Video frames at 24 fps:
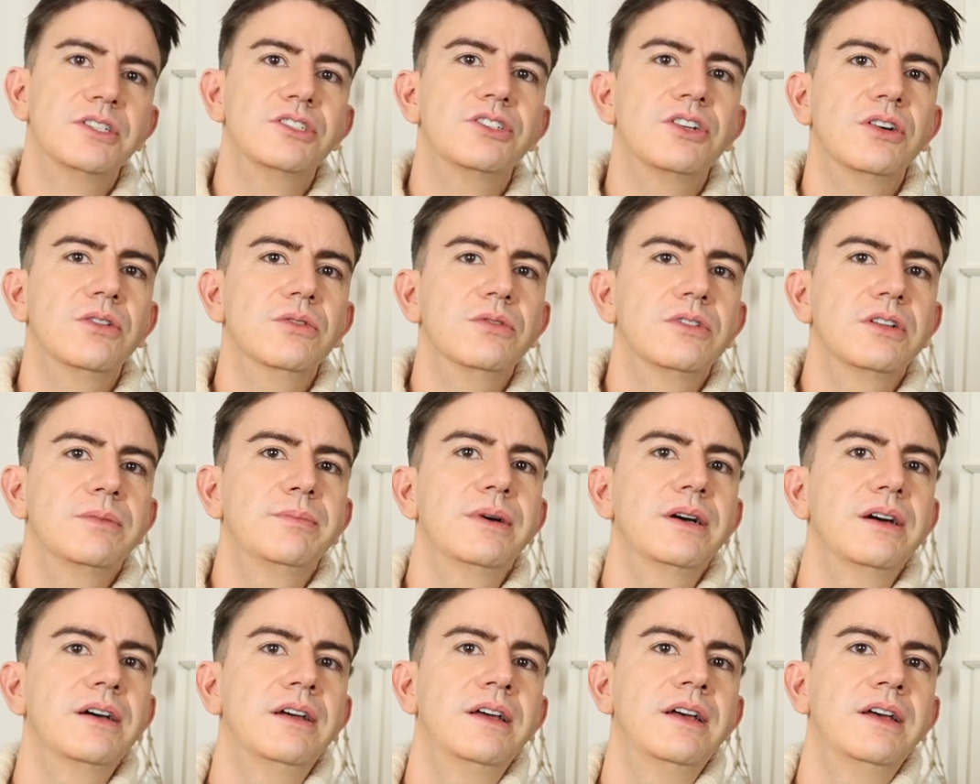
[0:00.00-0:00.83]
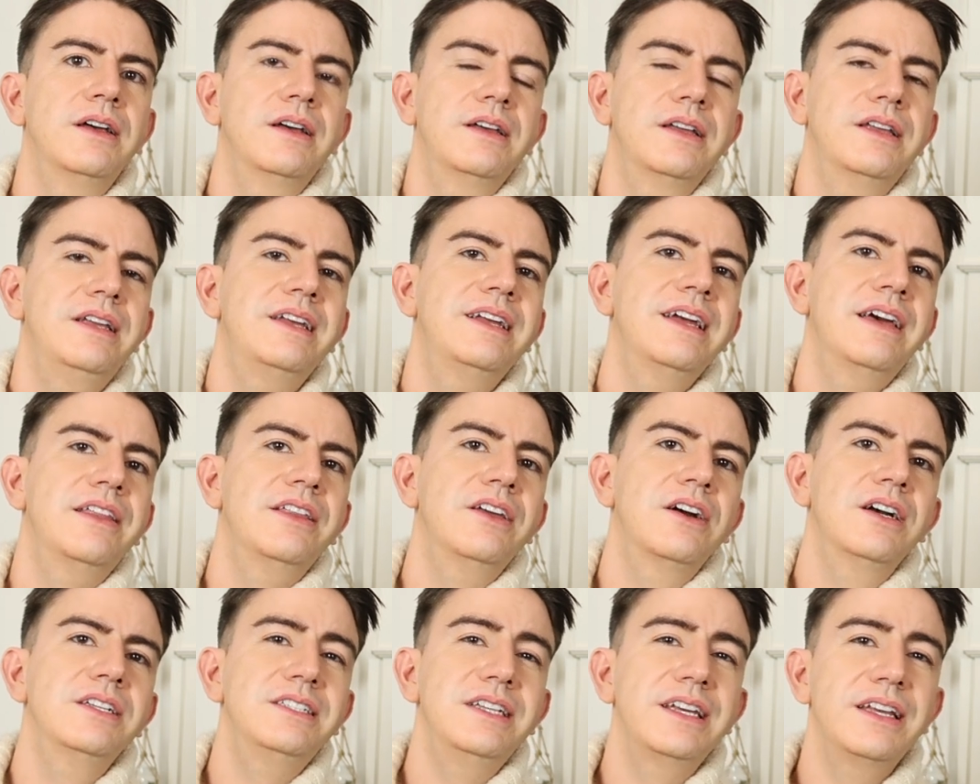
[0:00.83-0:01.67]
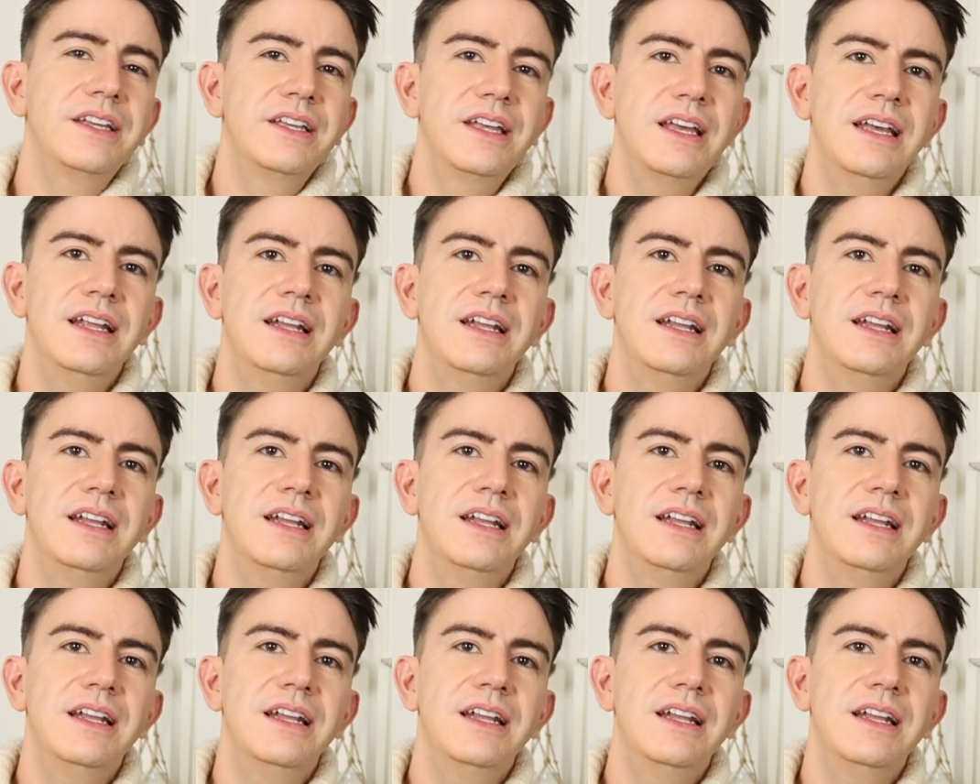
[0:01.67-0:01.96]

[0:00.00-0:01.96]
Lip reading: shoulder, but you get the idea,